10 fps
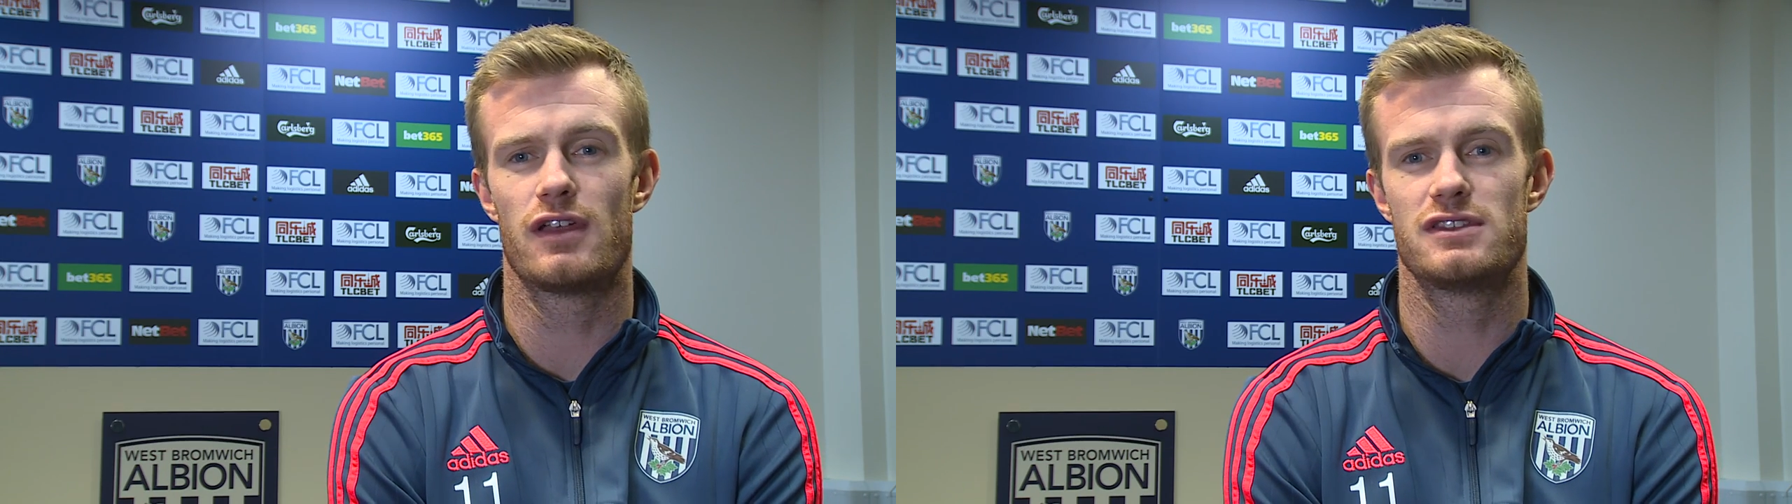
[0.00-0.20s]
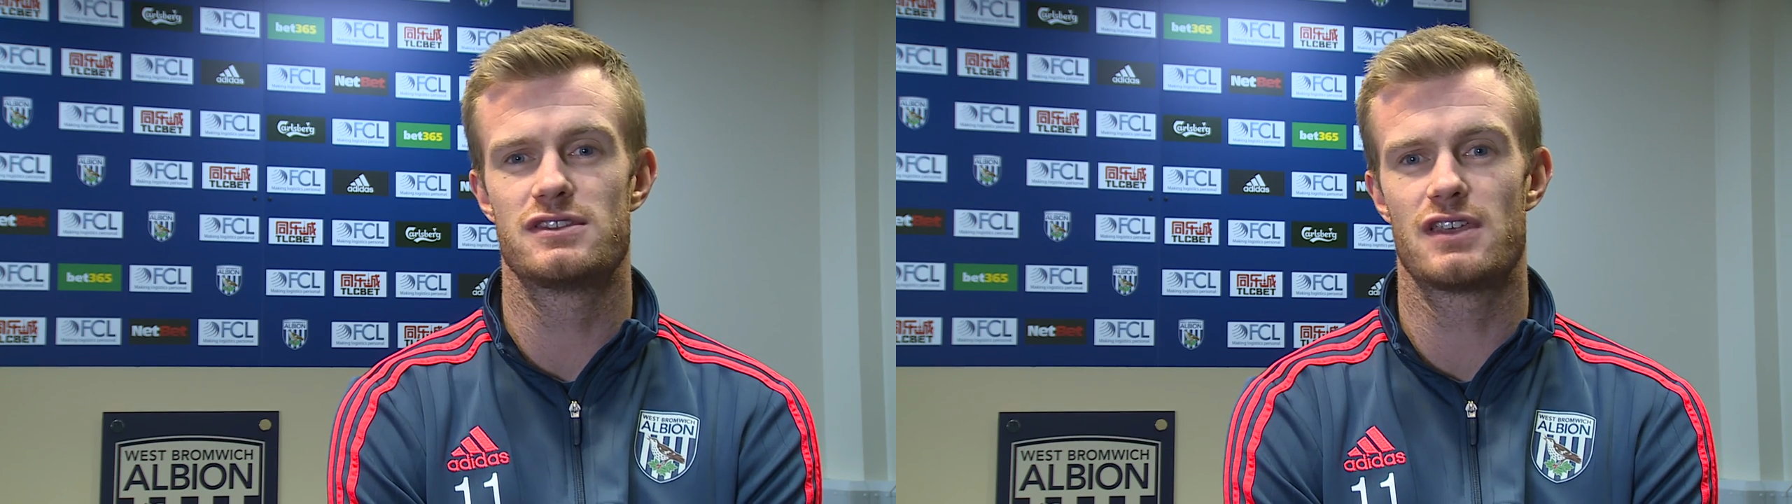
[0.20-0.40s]

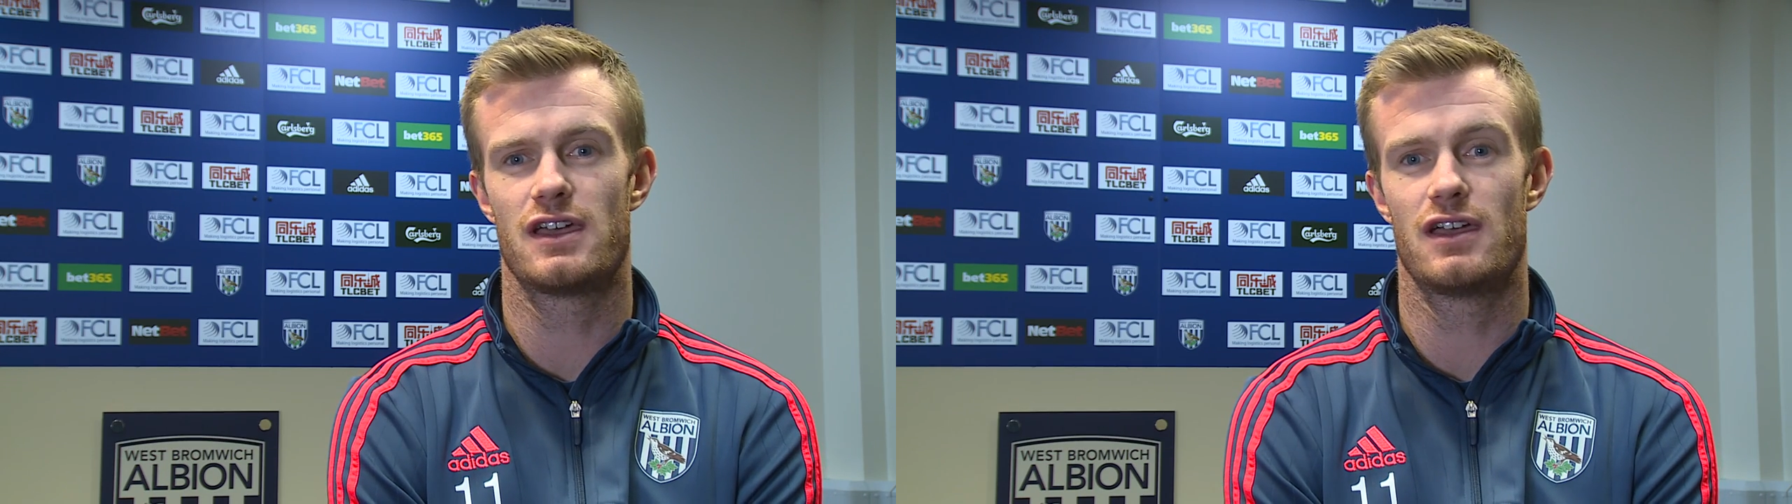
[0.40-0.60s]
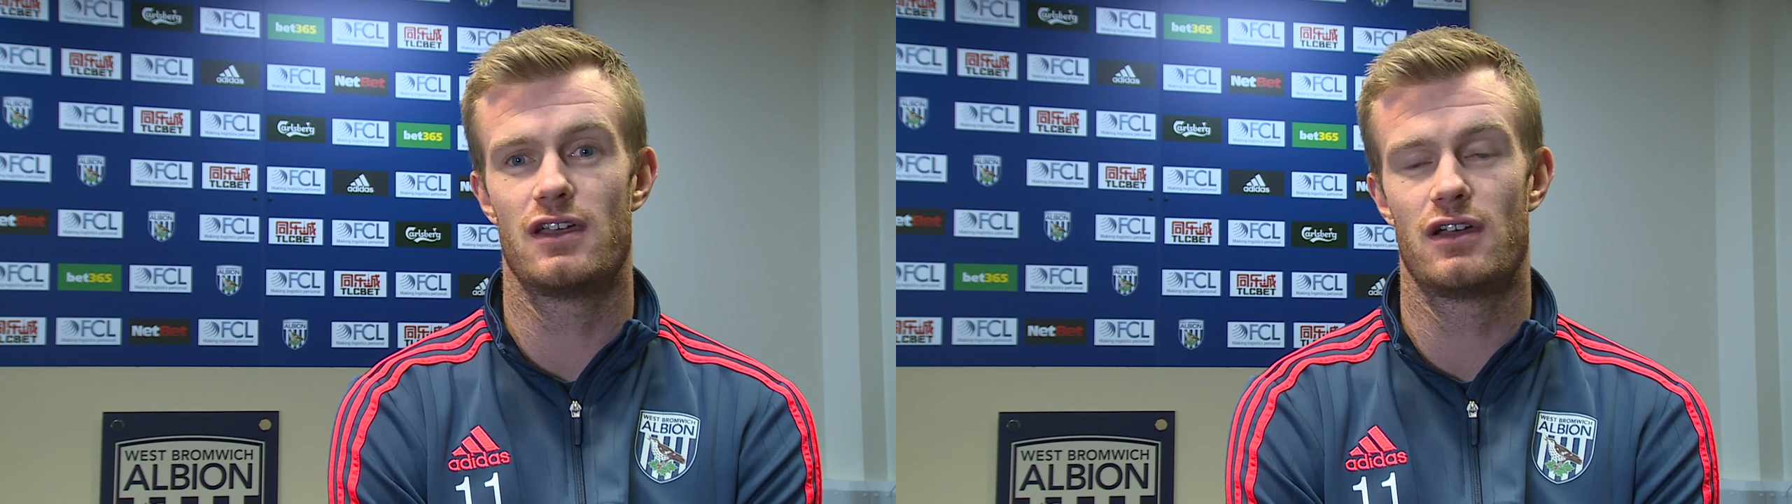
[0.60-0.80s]
It's
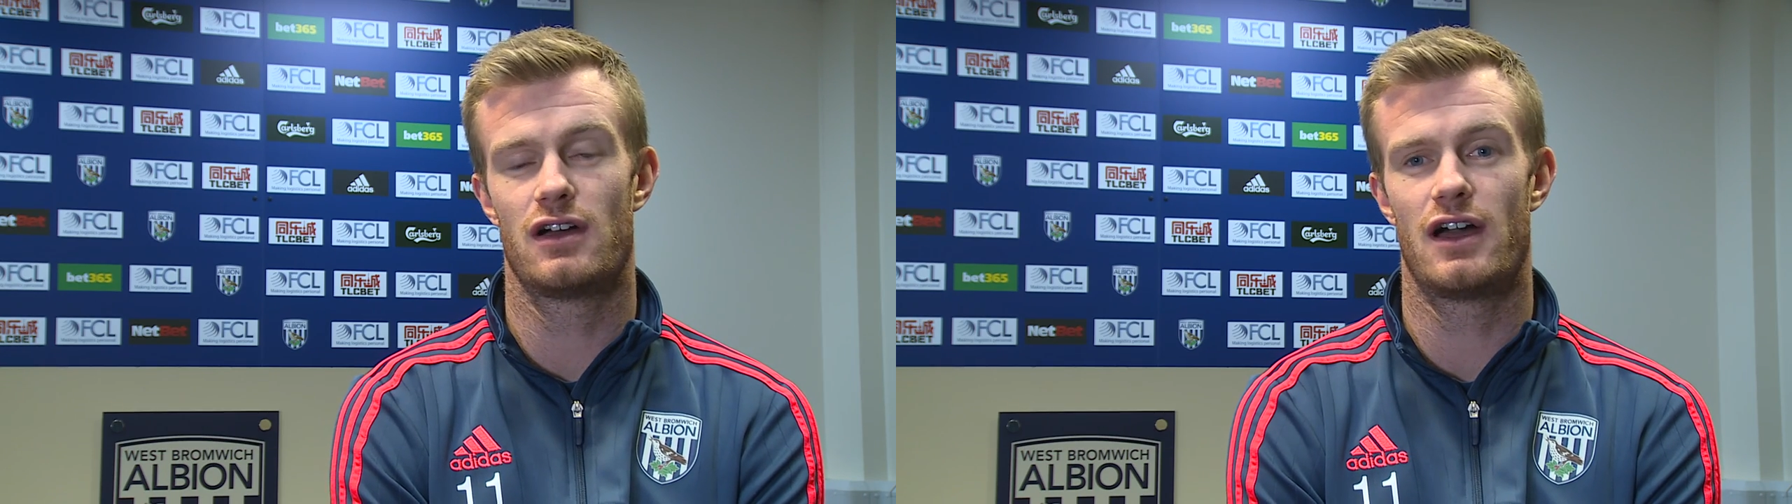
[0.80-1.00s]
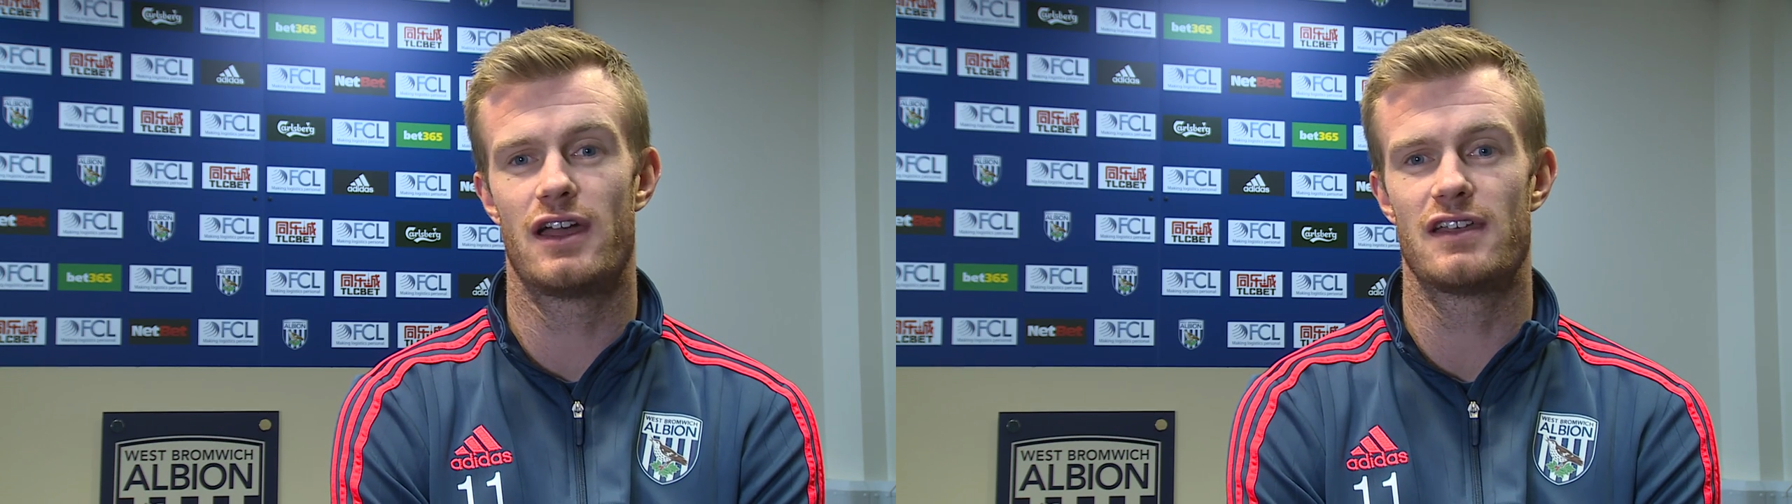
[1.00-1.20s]
I
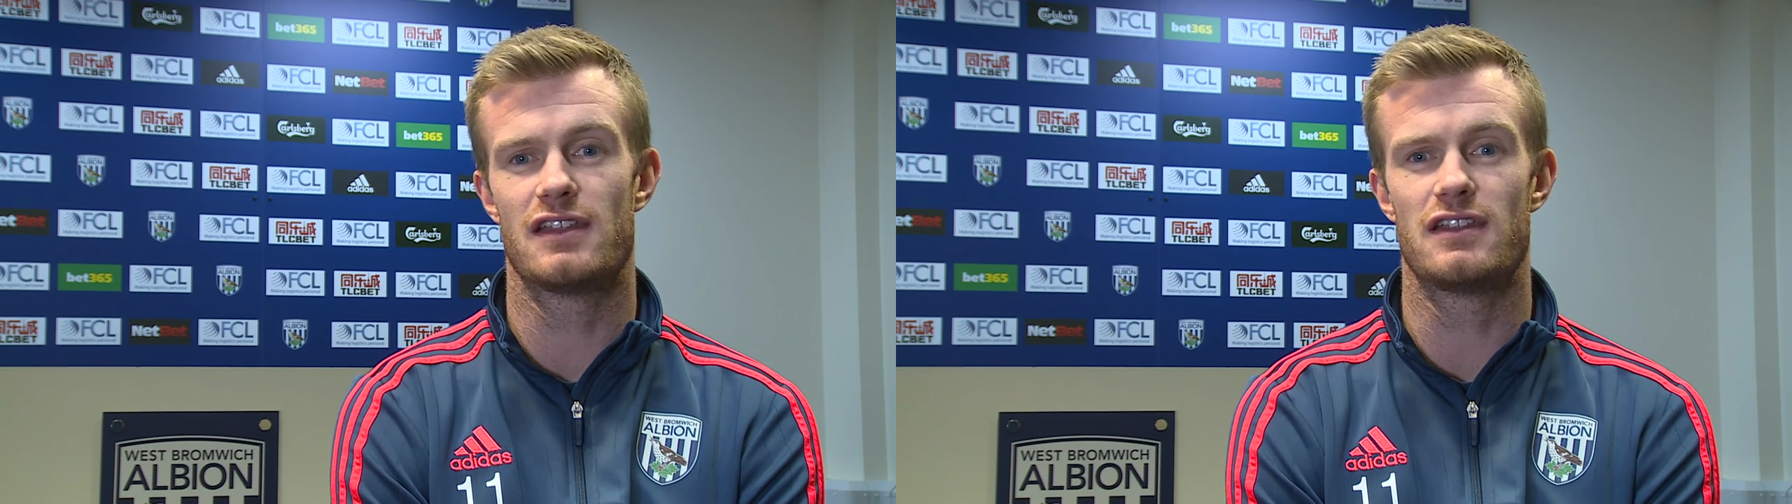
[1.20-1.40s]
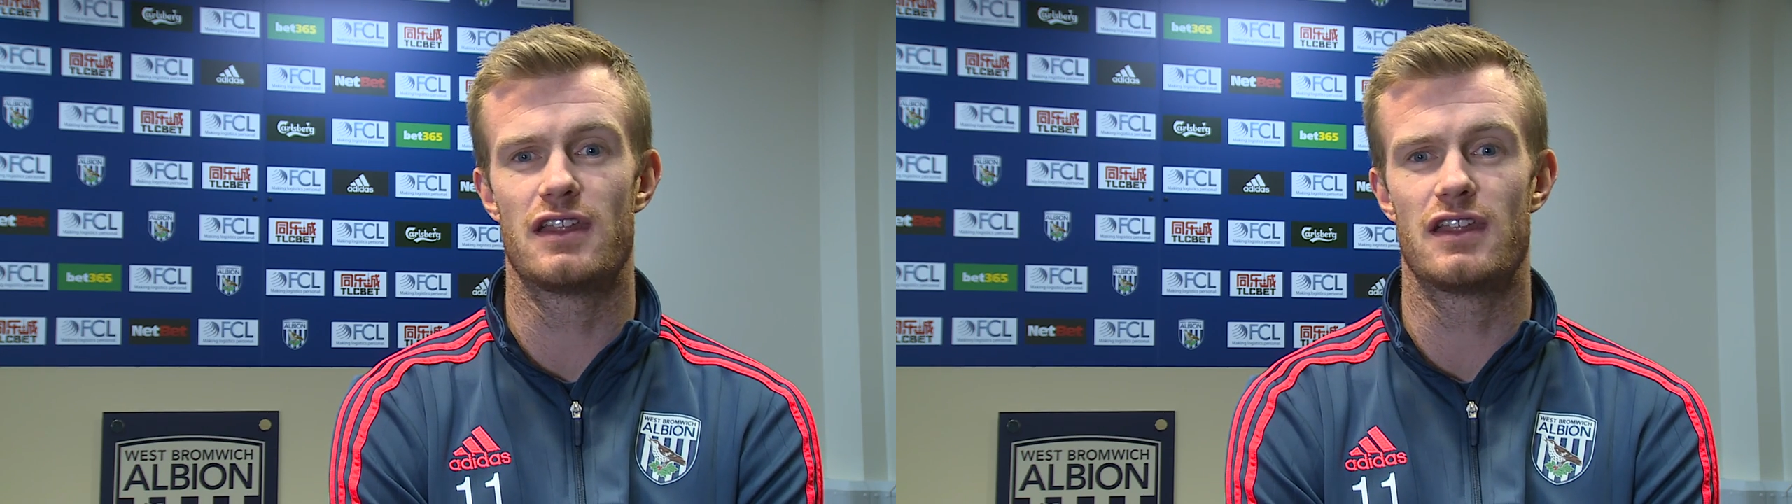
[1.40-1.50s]
attended